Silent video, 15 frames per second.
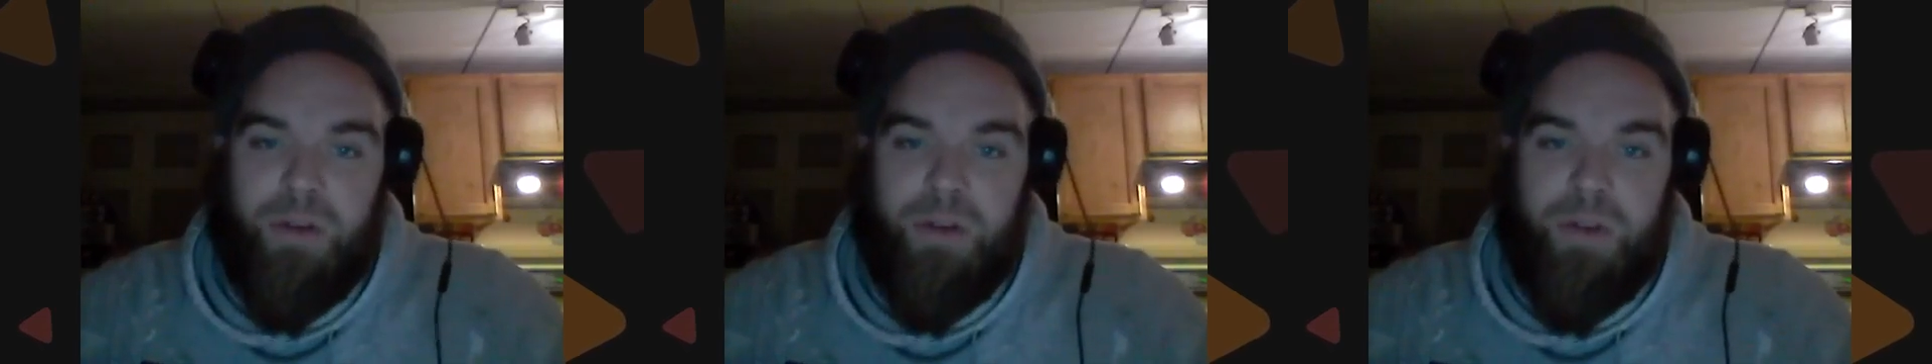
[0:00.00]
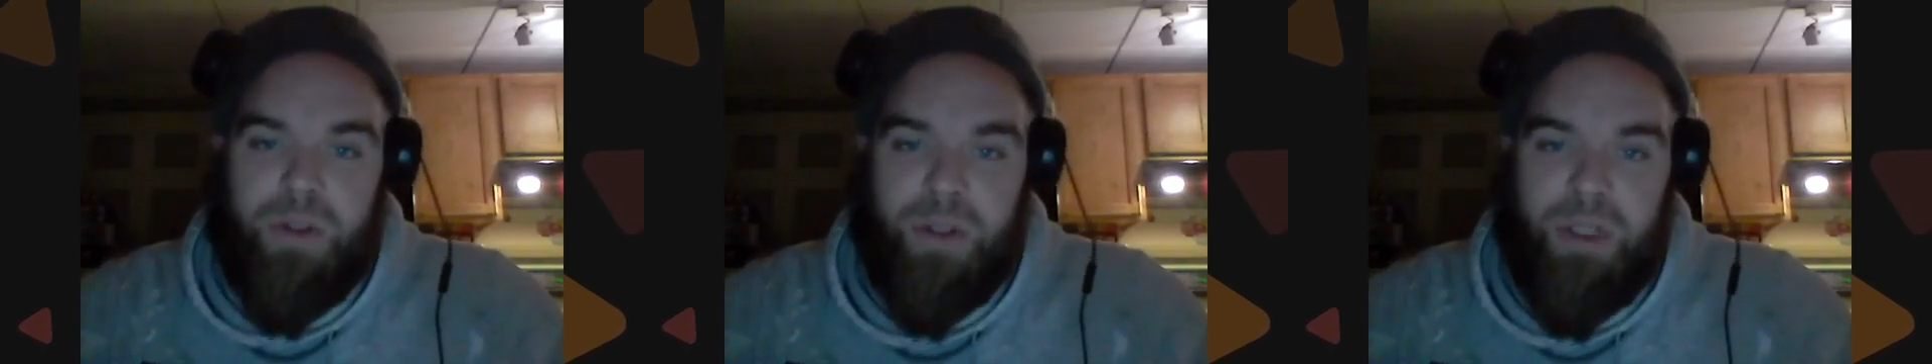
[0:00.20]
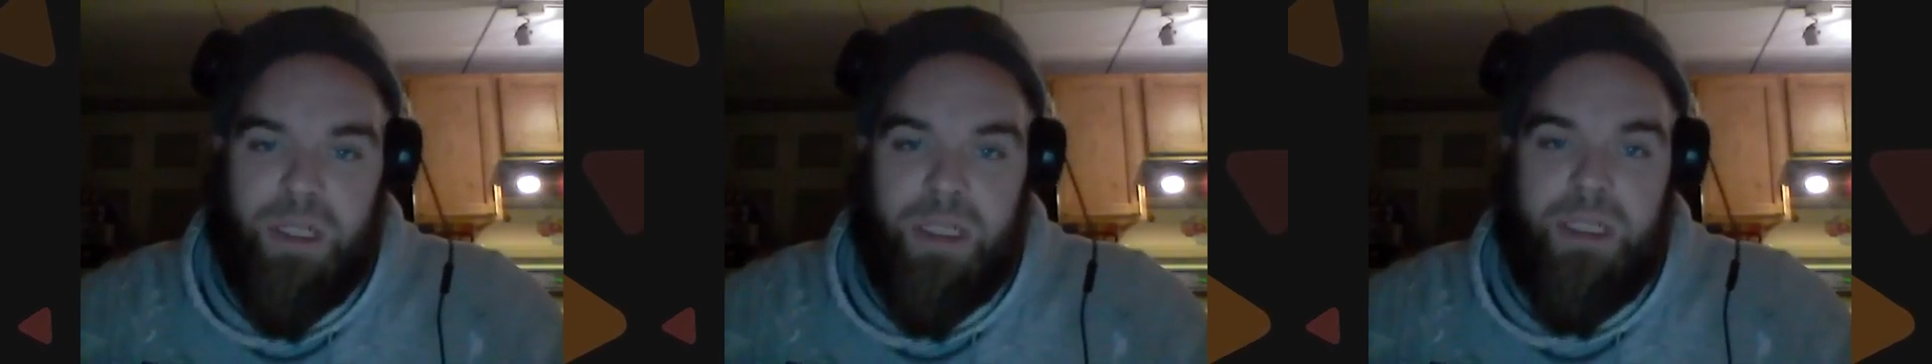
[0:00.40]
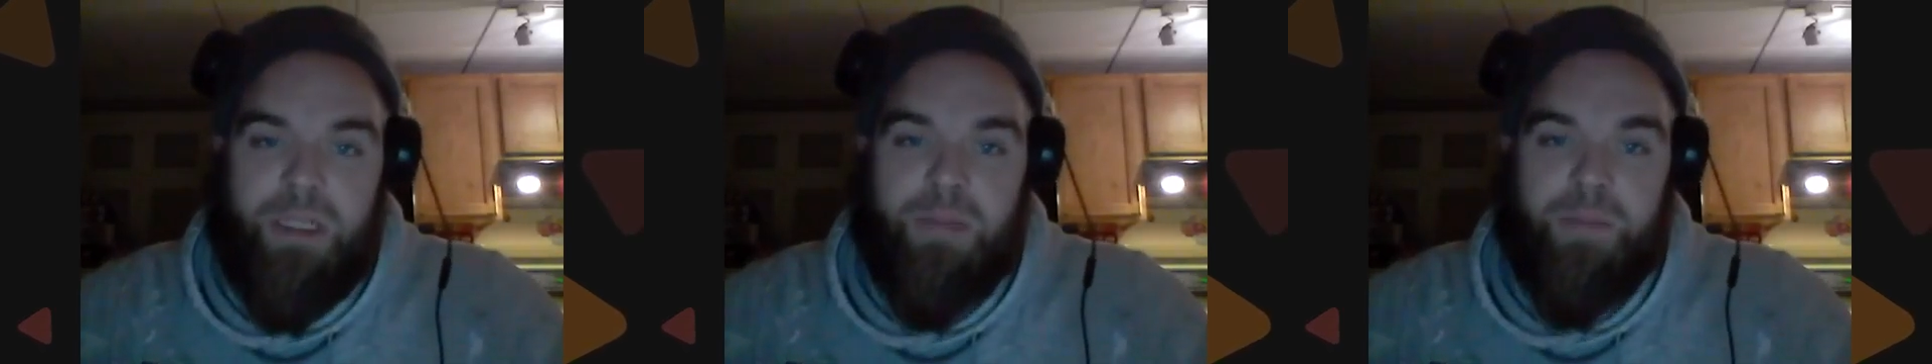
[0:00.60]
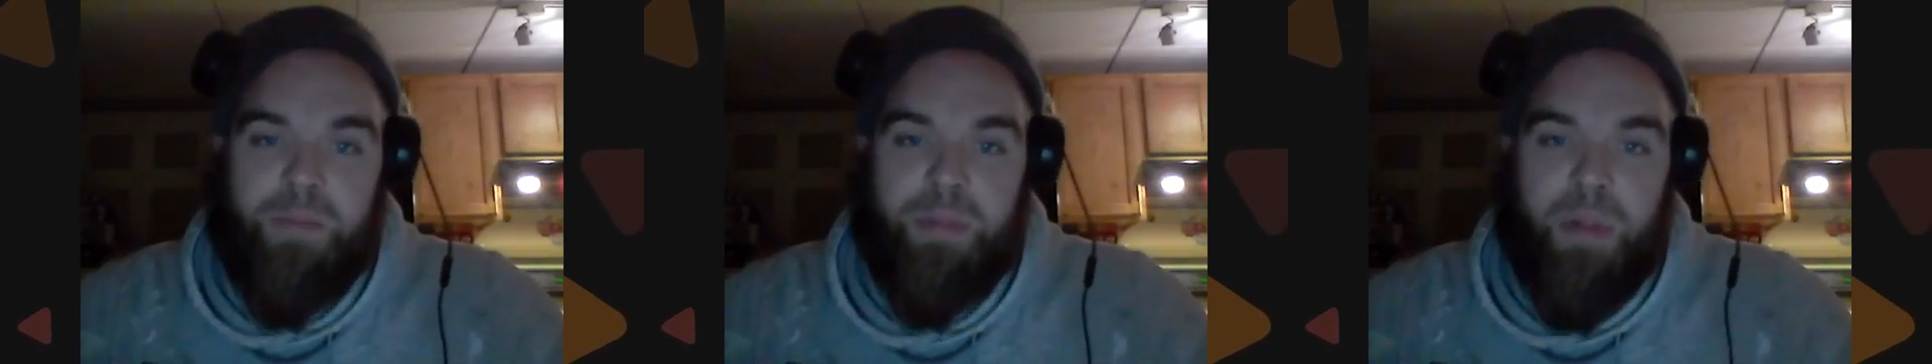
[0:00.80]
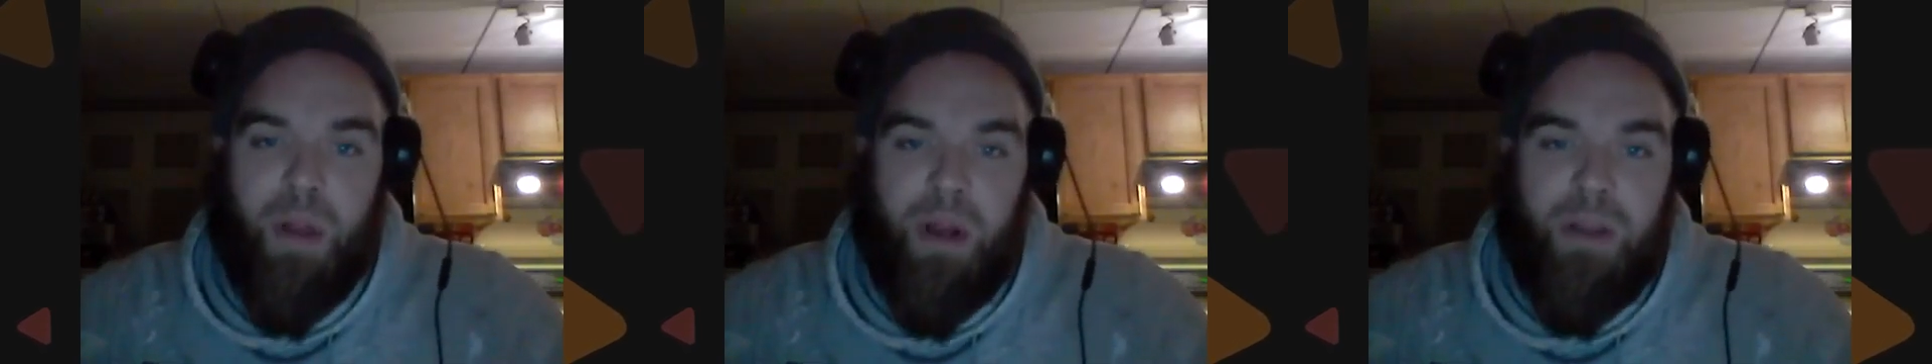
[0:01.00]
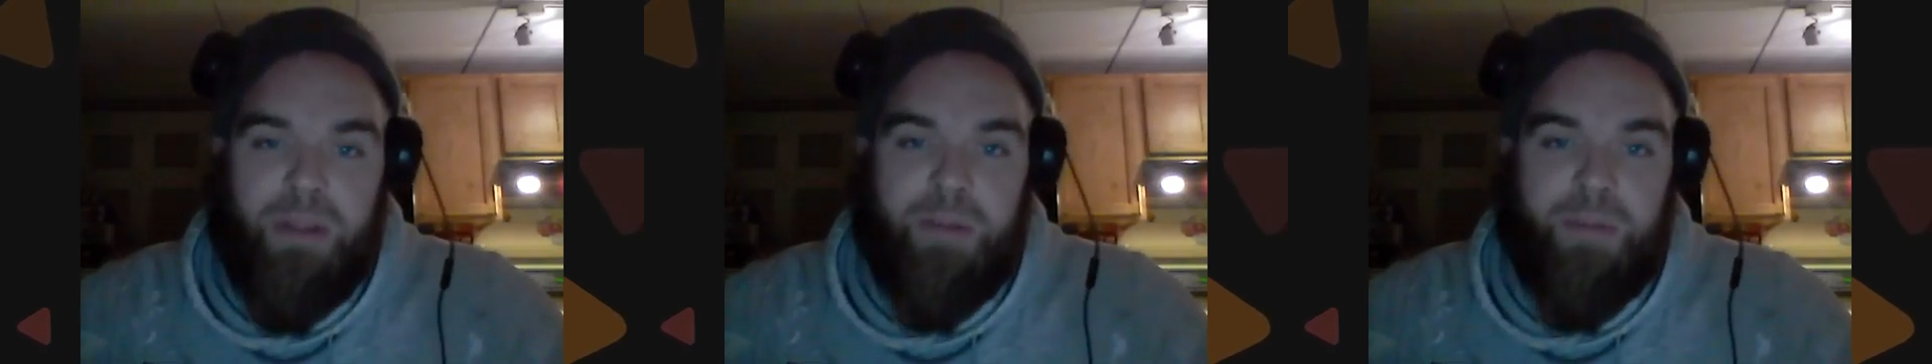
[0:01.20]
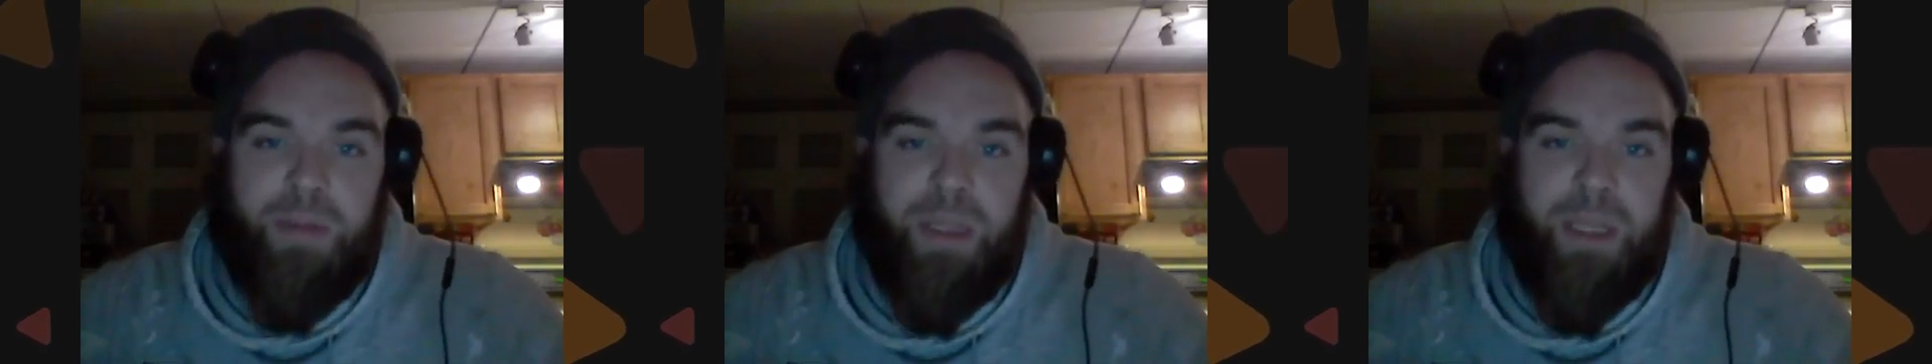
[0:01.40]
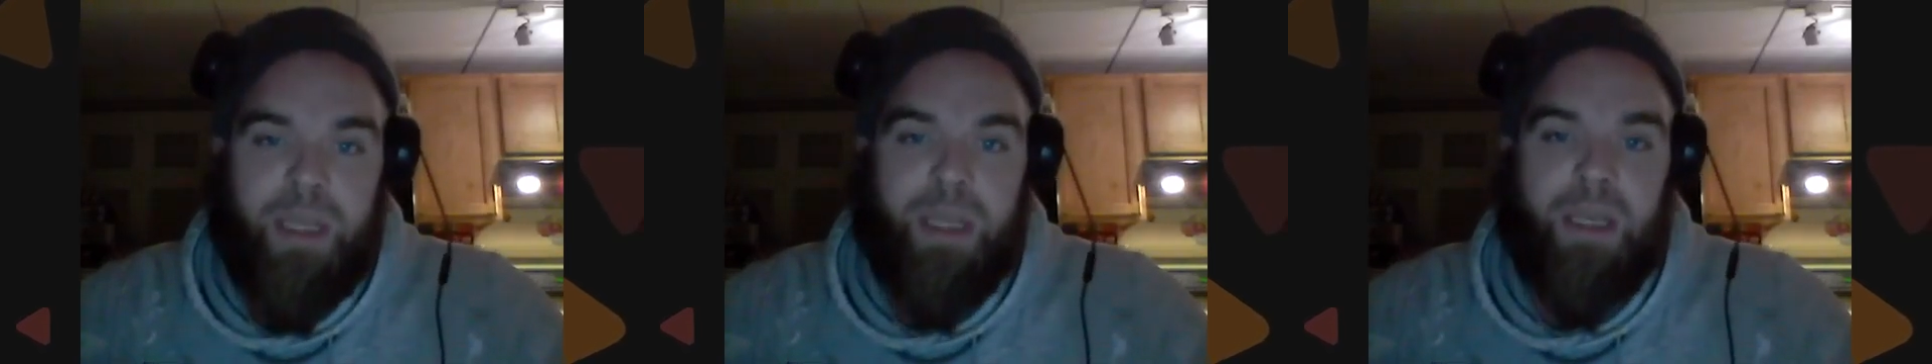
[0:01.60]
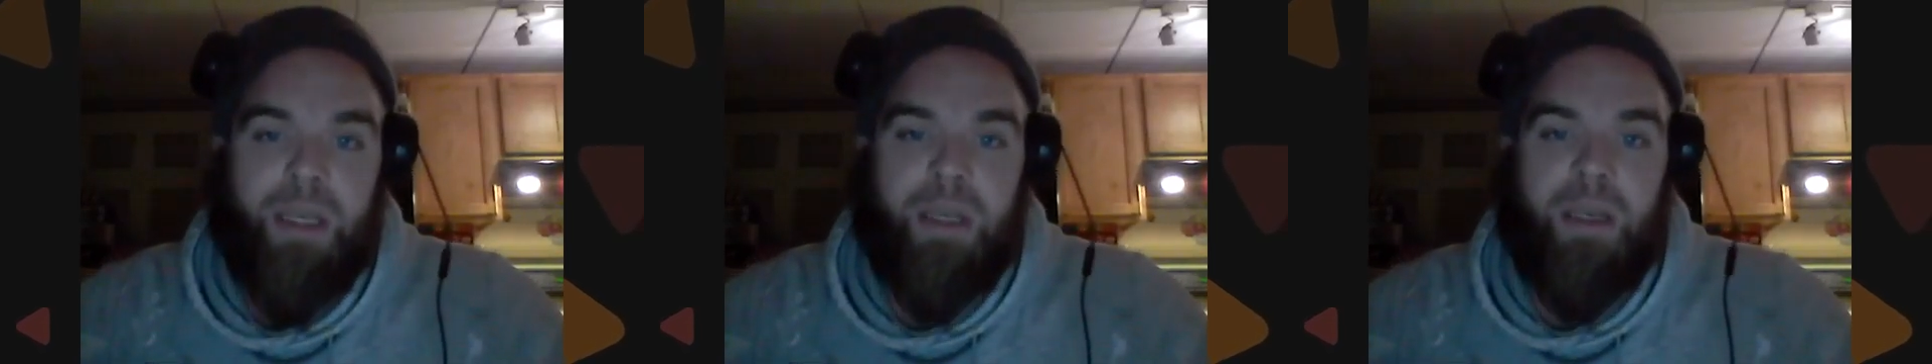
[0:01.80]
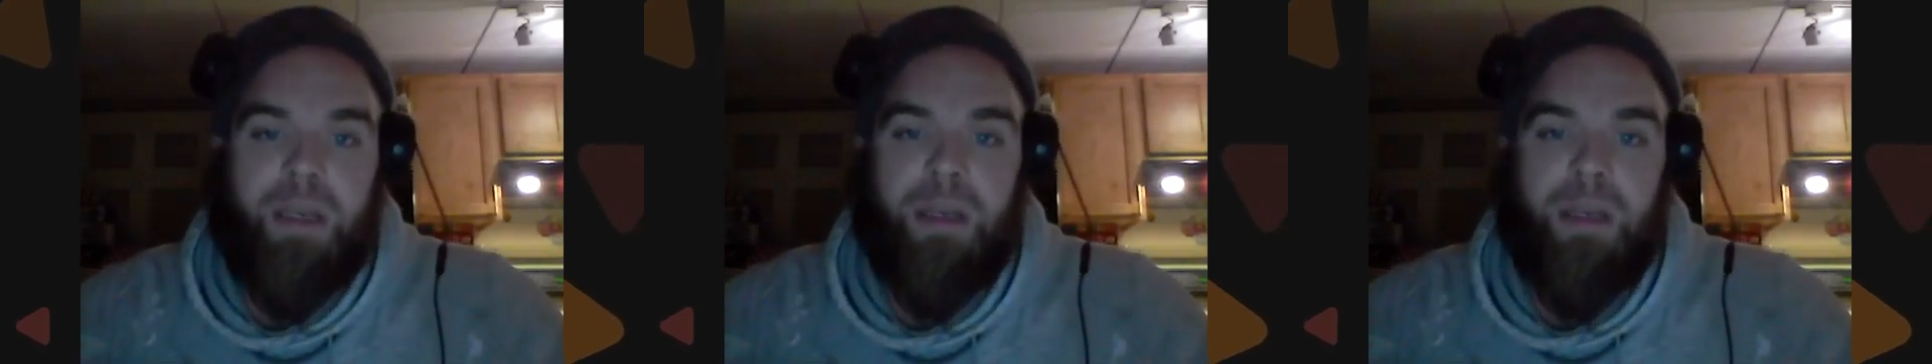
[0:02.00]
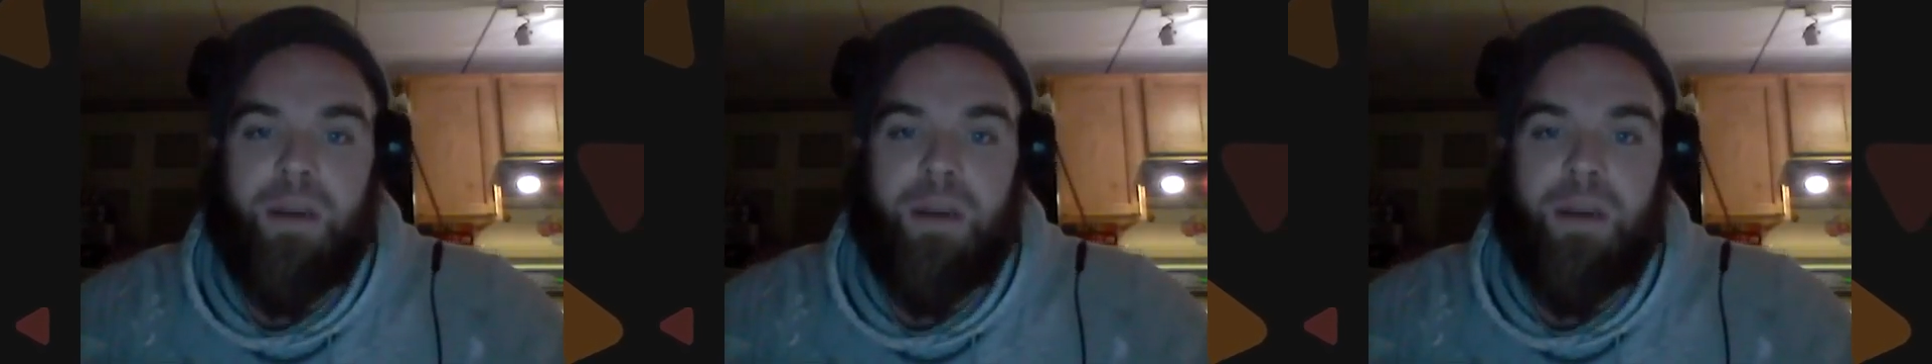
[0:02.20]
she's plausibly